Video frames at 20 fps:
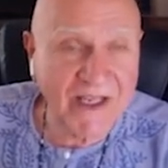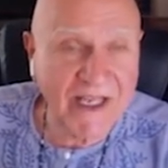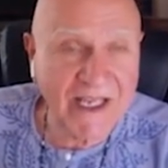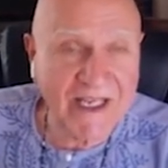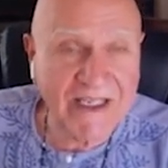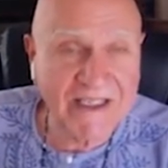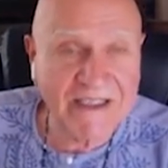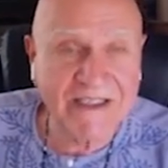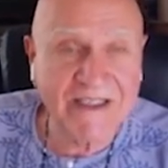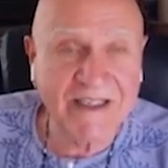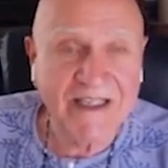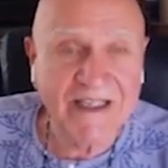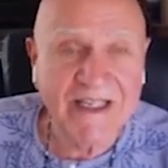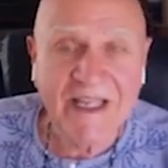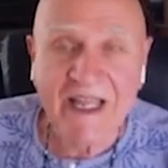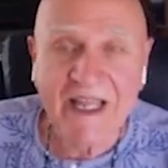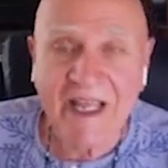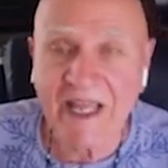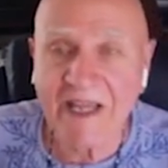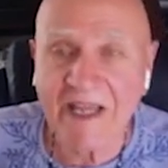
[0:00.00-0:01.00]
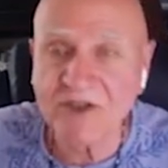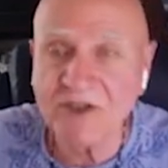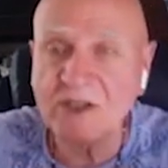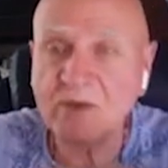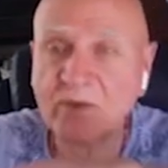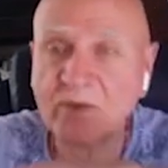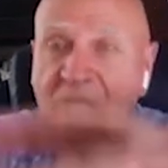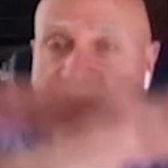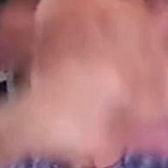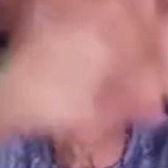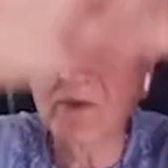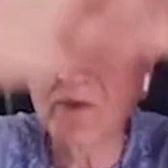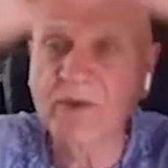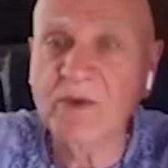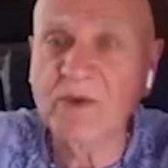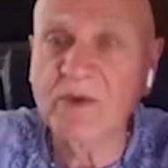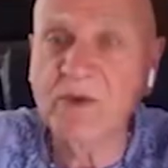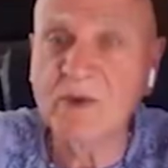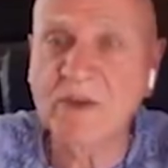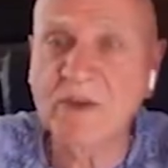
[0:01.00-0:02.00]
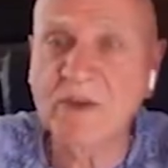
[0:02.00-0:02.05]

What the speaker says: And as she went through